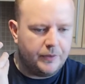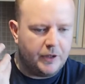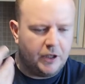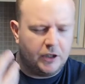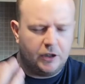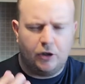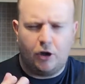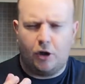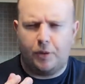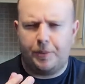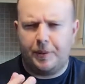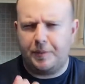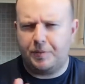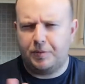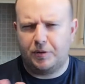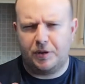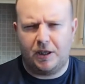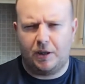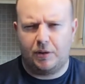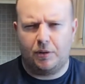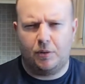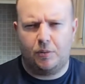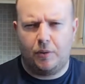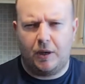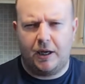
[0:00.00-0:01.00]
And a lot of people
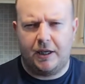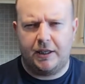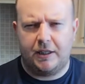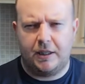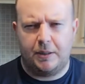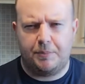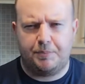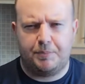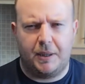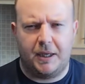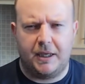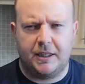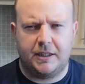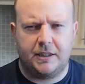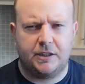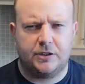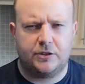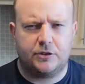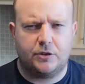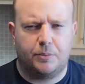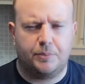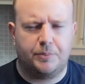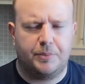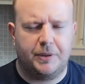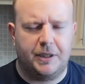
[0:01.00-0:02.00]
are like, well, why are they buying
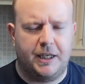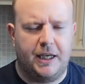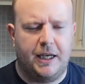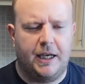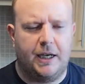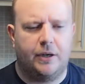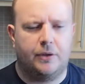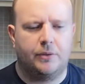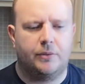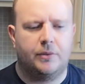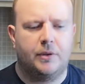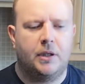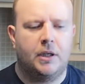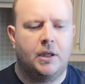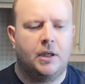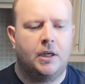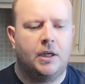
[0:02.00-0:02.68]
this company out?